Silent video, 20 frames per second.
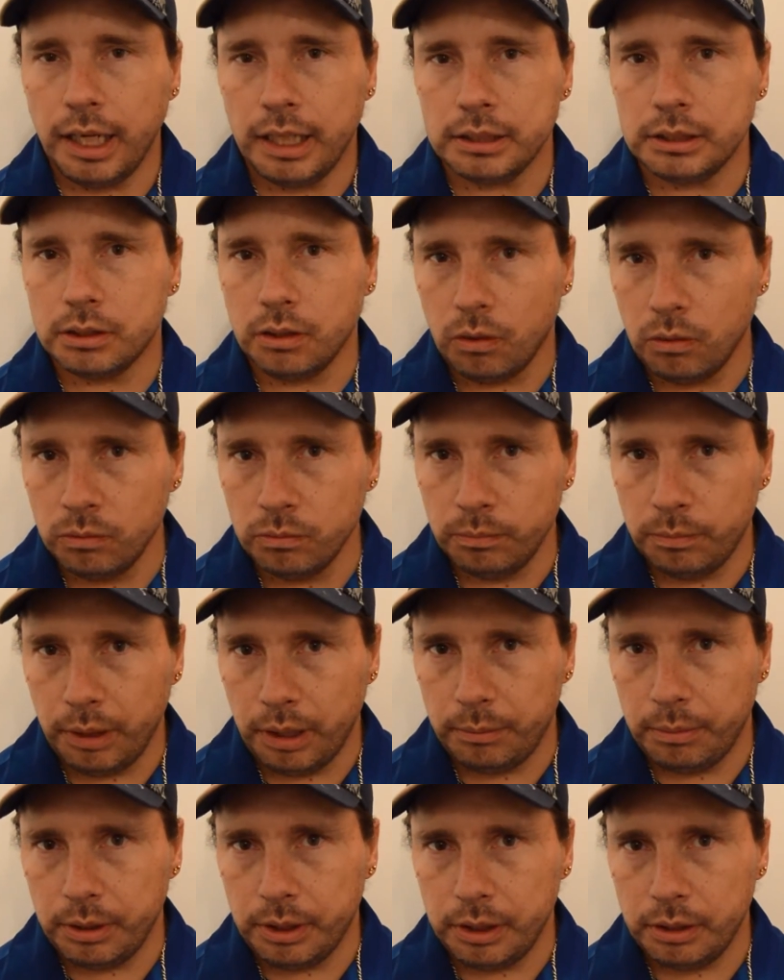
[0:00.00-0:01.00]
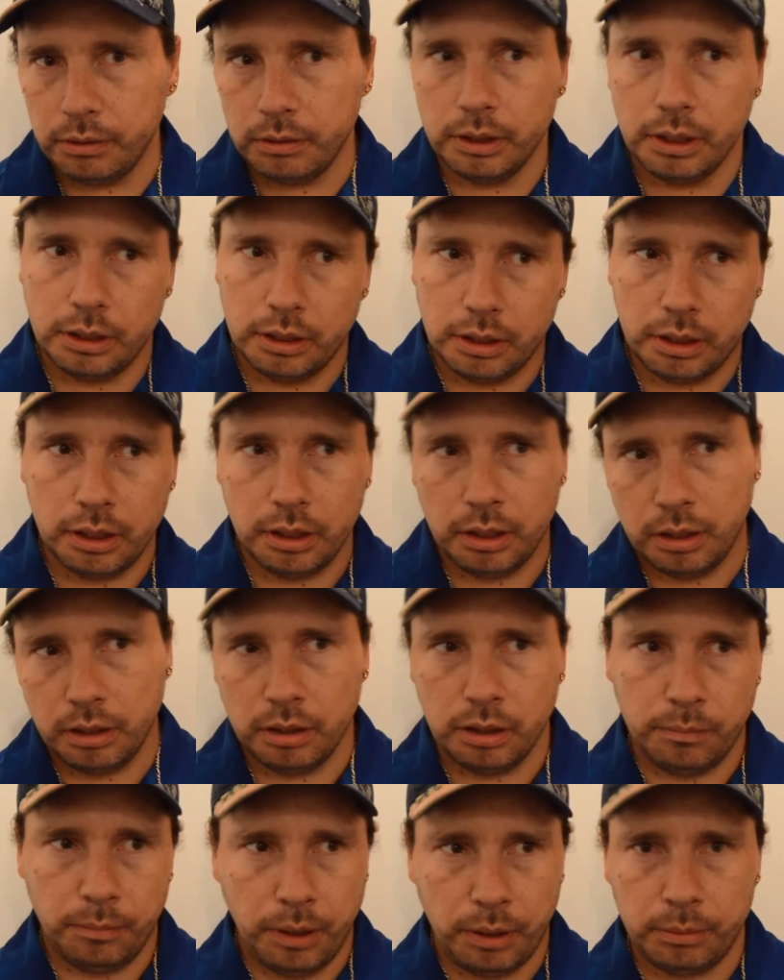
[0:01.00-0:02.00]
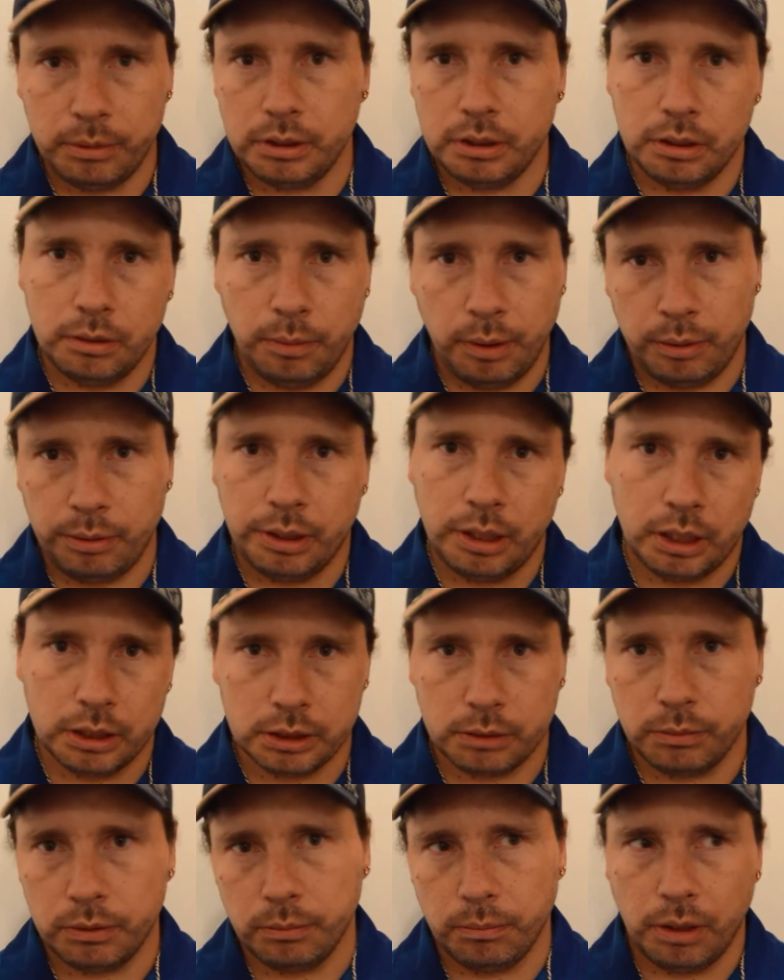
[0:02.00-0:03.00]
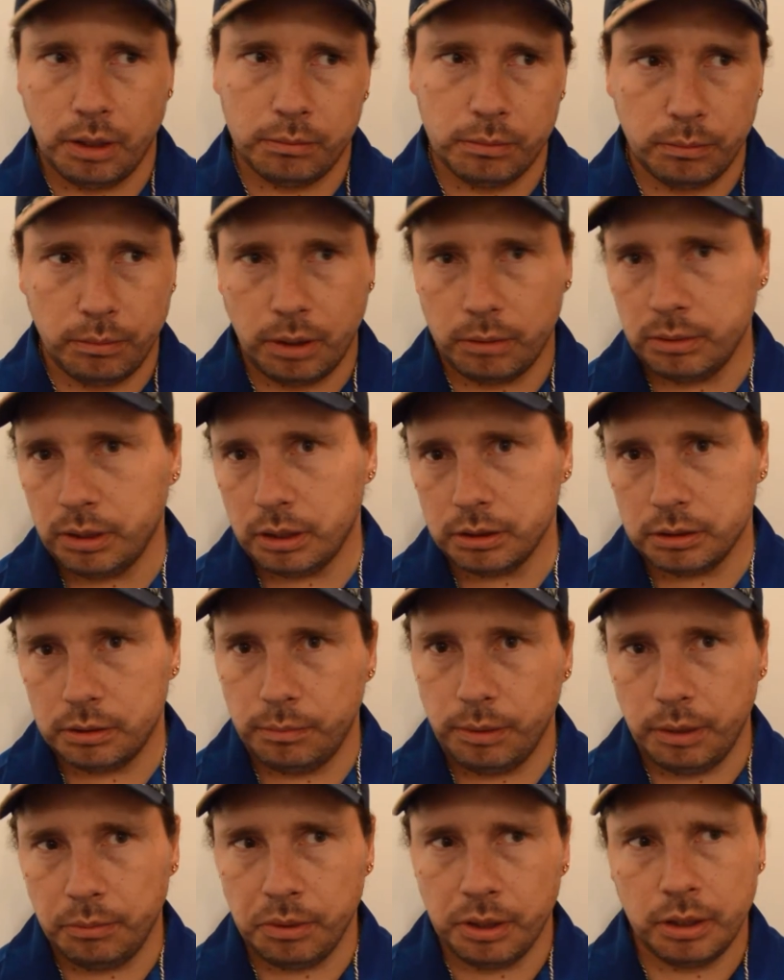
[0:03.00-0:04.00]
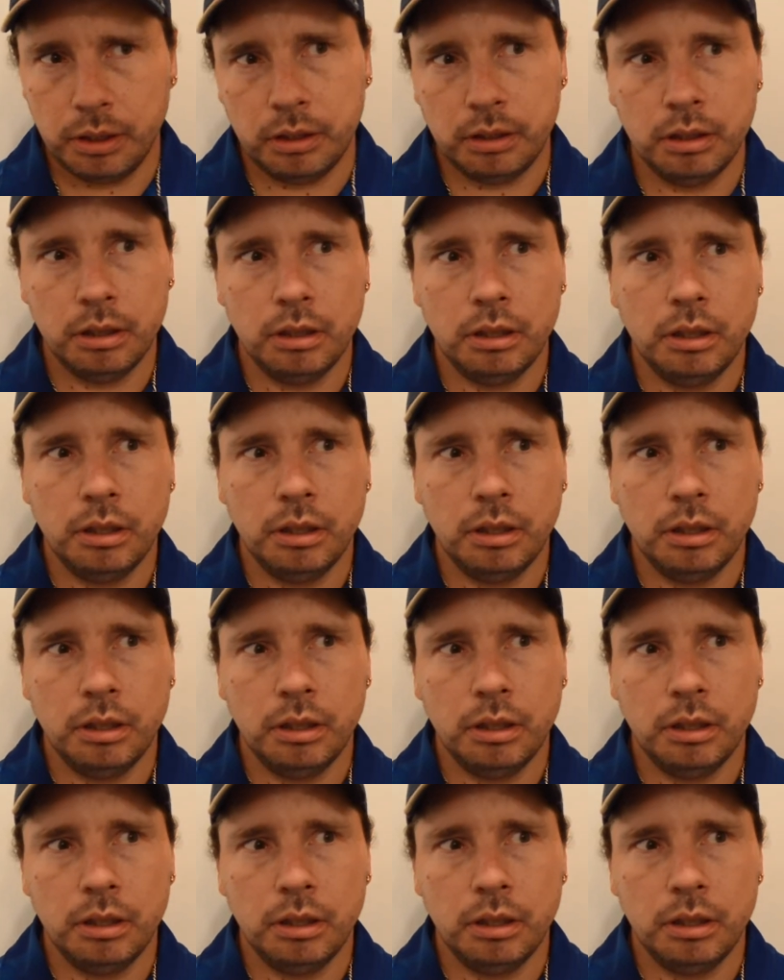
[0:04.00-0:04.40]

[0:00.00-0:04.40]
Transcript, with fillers: its own baby too, and then the baby talks with the mom, and the mom talks to the baby, and then